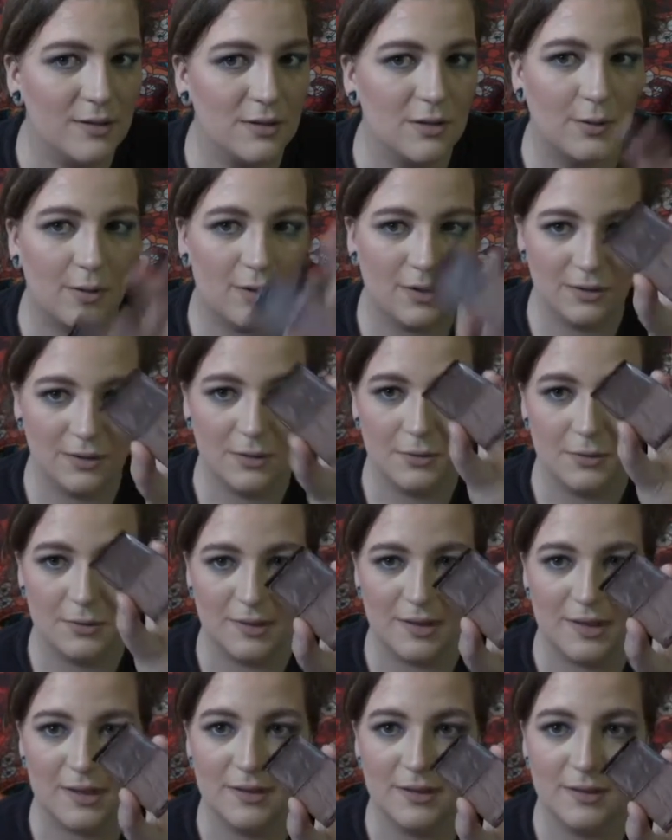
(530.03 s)
So I'll use
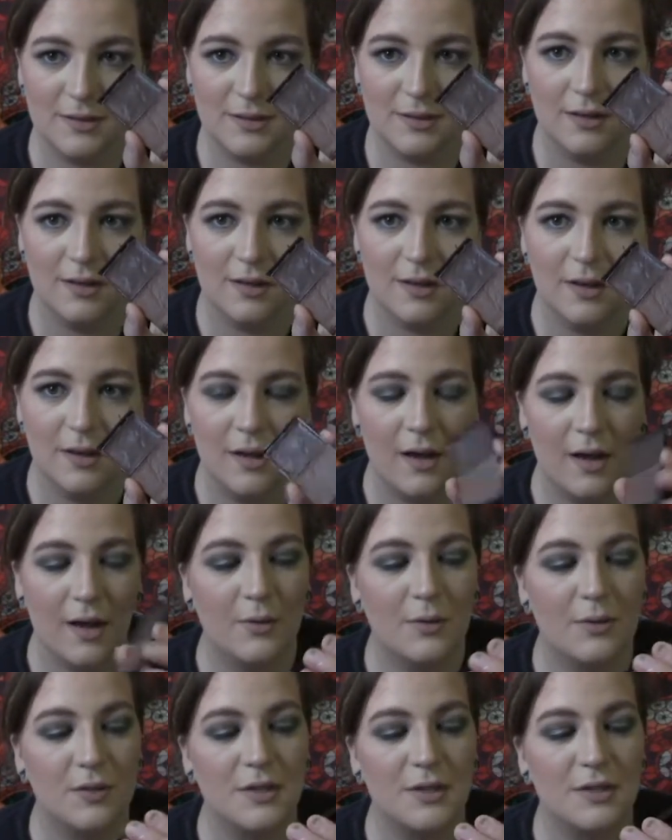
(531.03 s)
this,
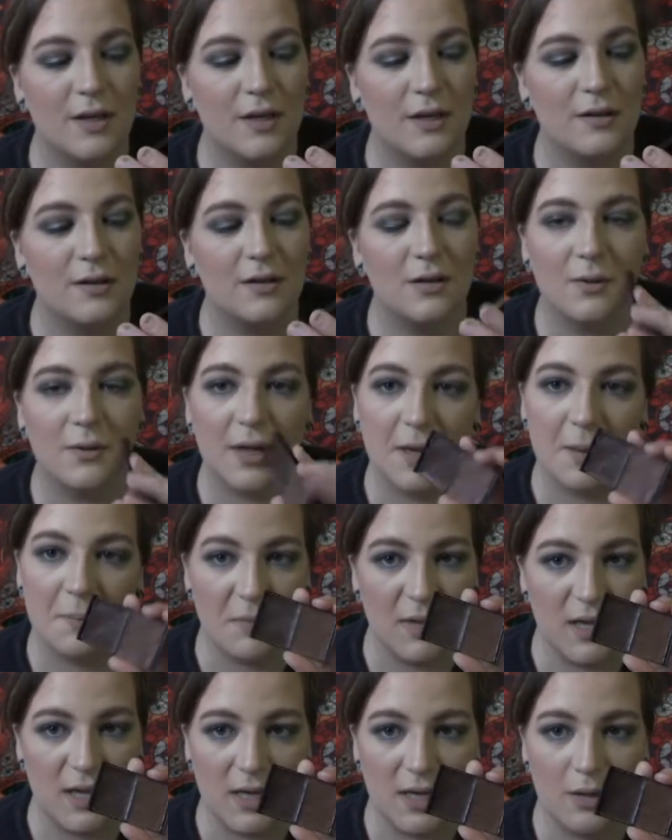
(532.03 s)
which is like, you know, like a
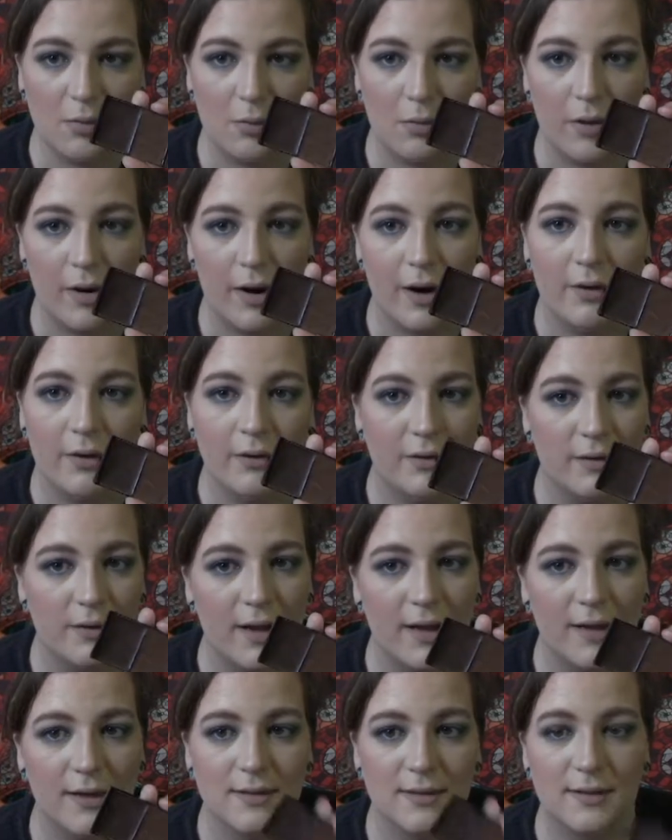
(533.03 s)
medium brown
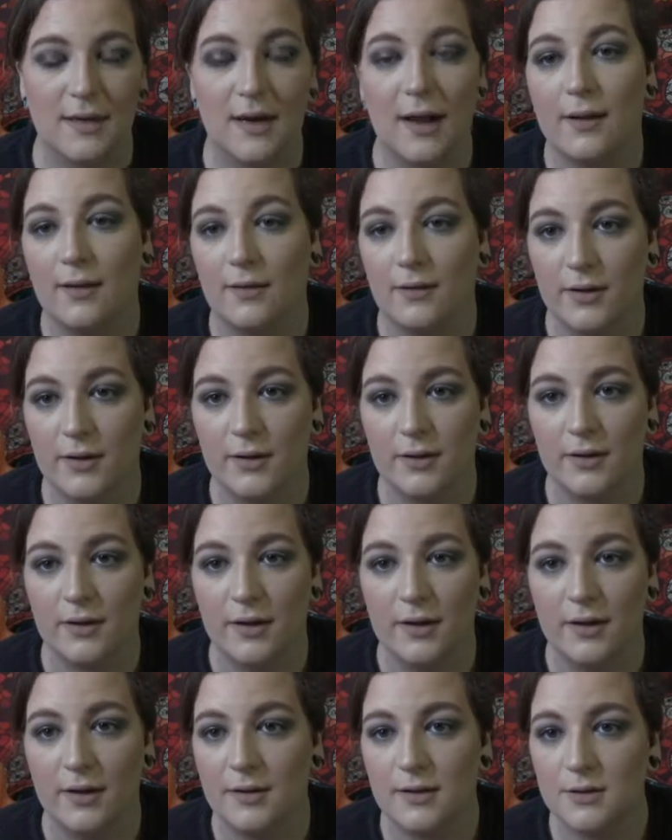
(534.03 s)
as an eyeliner,
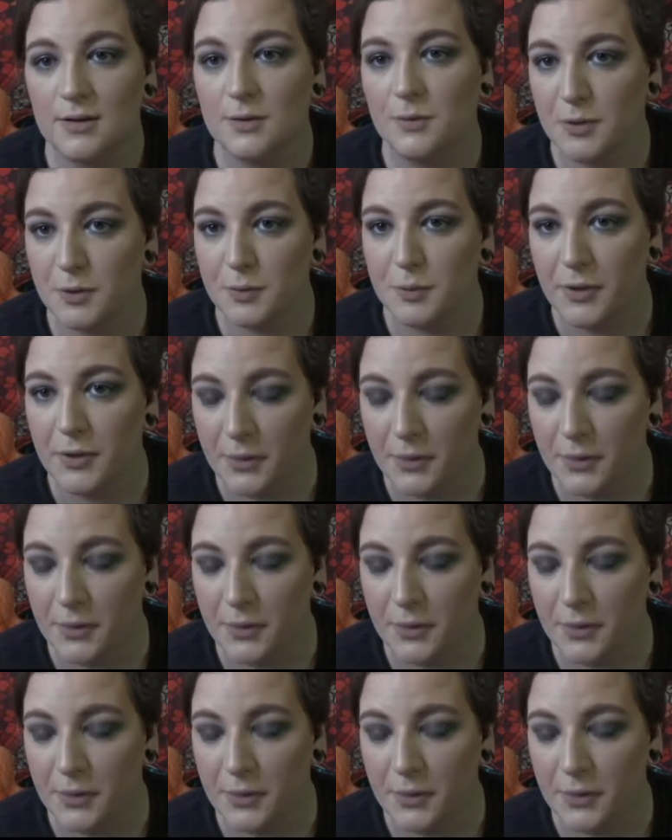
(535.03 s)
and it actually works pretty